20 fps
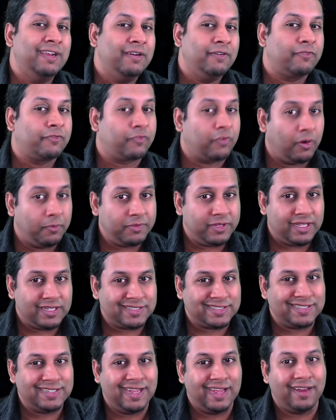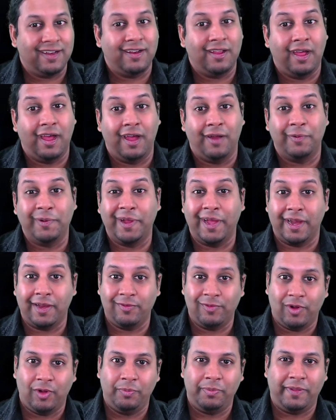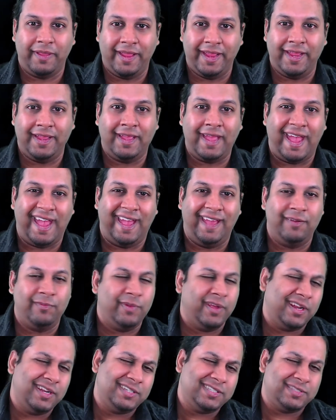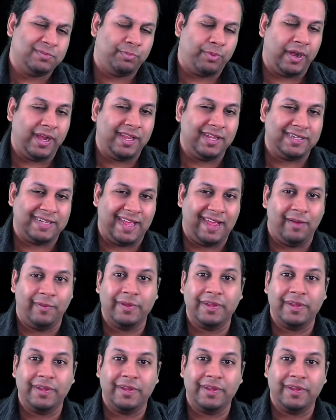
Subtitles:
from the internet regarding role-playing, and we're going to just break it down.